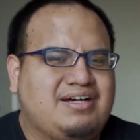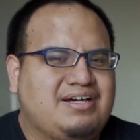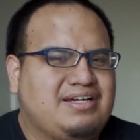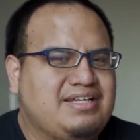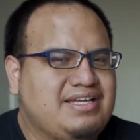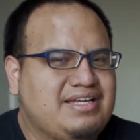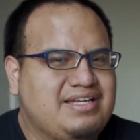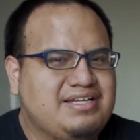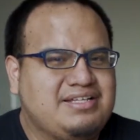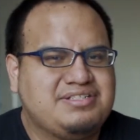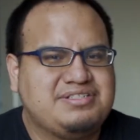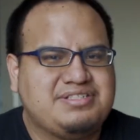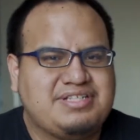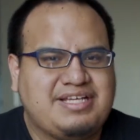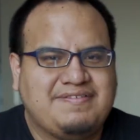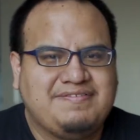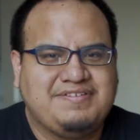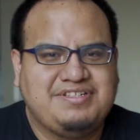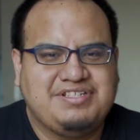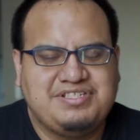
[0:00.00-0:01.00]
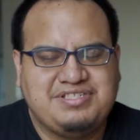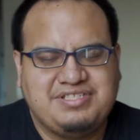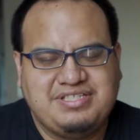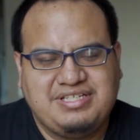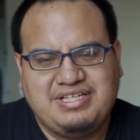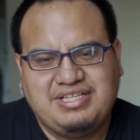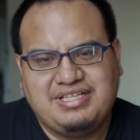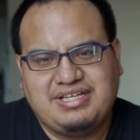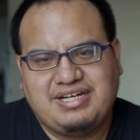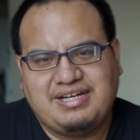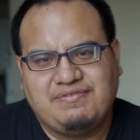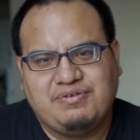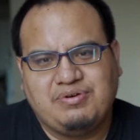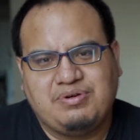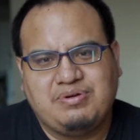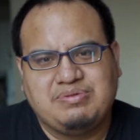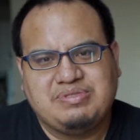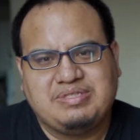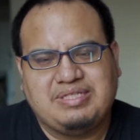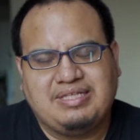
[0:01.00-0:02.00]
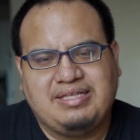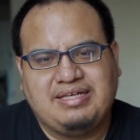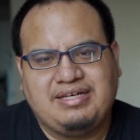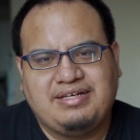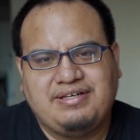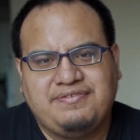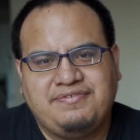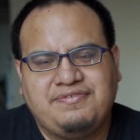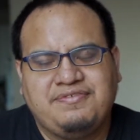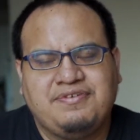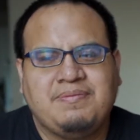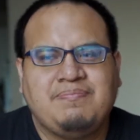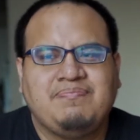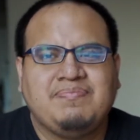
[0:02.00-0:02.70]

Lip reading: unhinged FGC that I've grown to love.